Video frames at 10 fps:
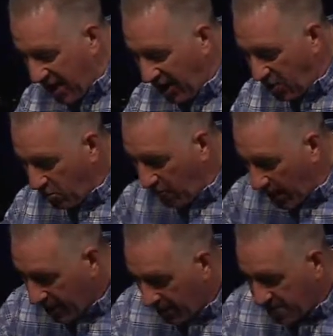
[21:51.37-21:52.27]
he who
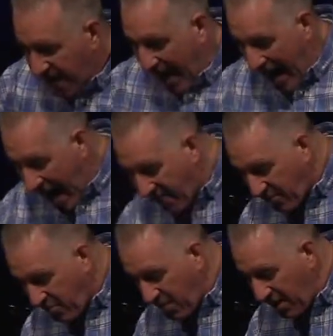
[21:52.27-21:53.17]
comes
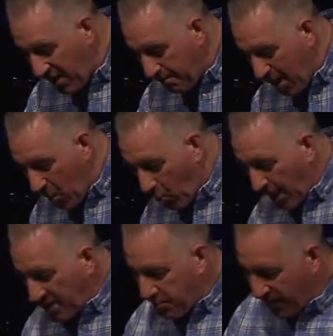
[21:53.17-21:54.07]
after me
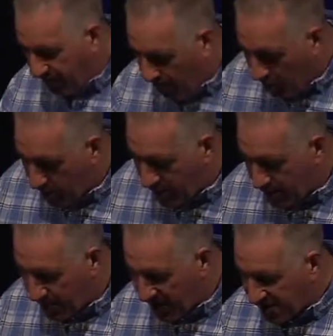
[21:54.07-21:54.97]
ranks before
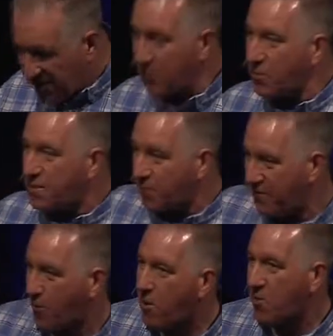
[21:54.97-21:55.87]
me because he was
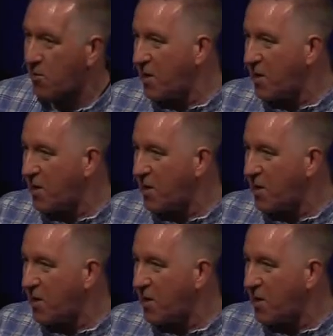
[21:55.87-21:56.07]
before me.